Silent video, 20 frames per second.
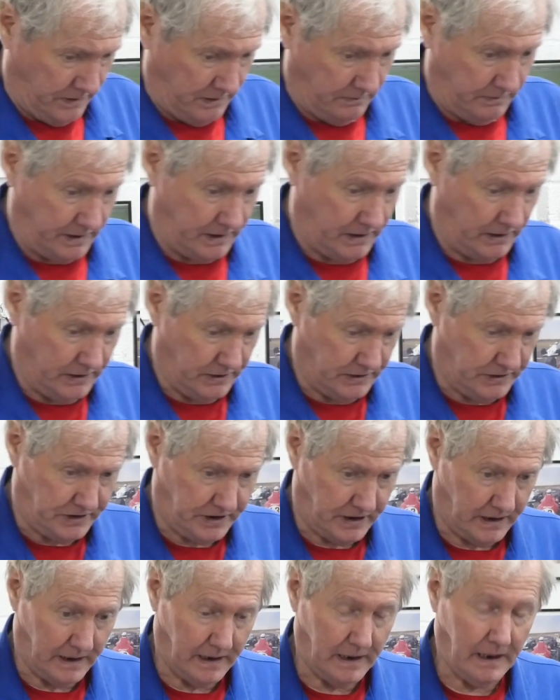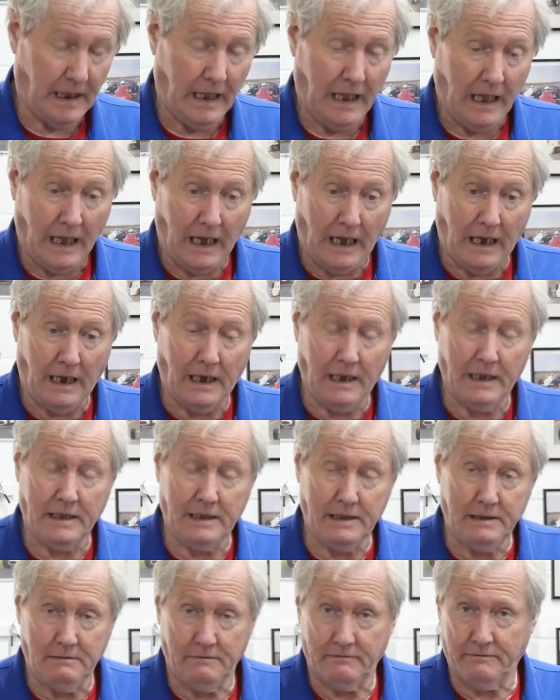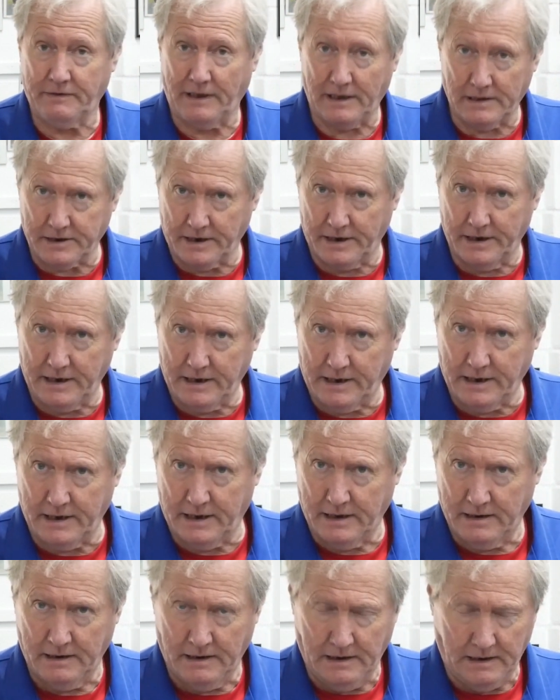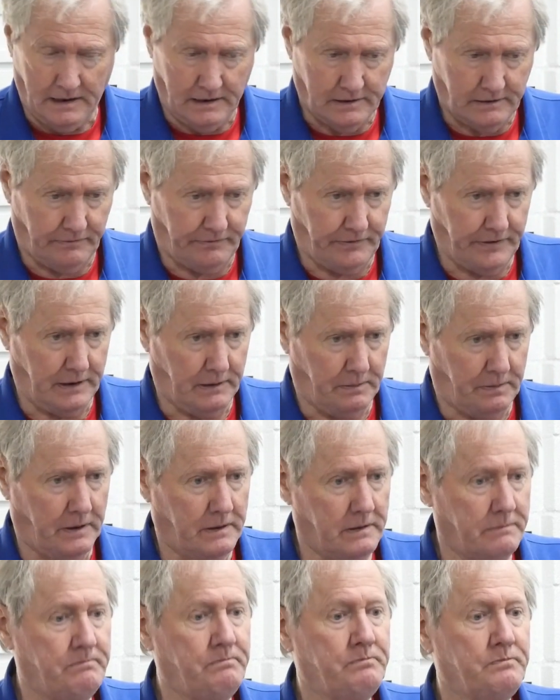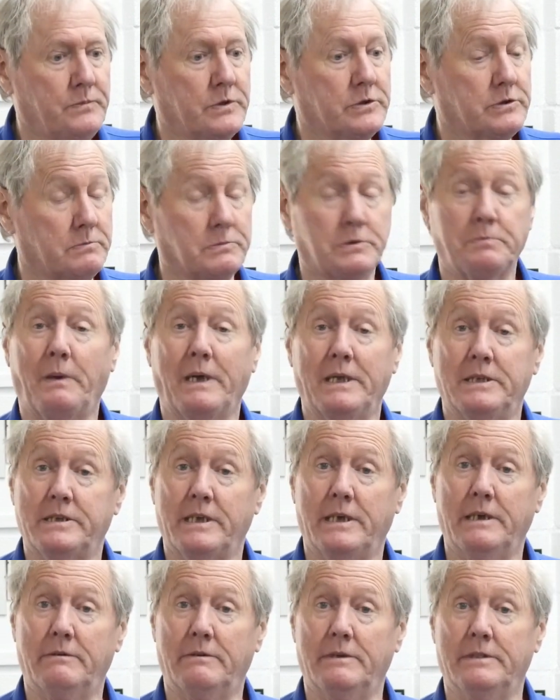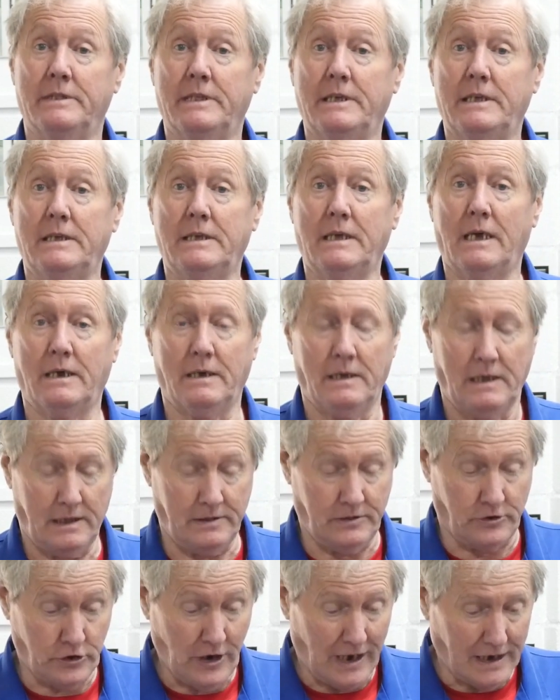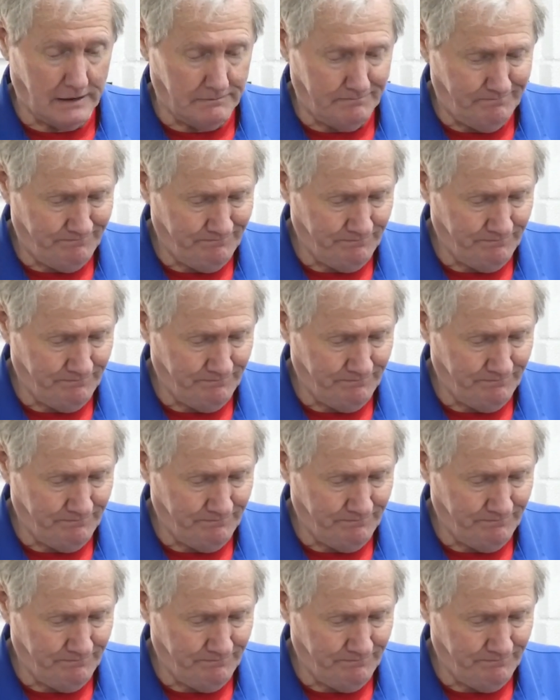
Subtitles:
because I felt I needed to free up some space here in the shed.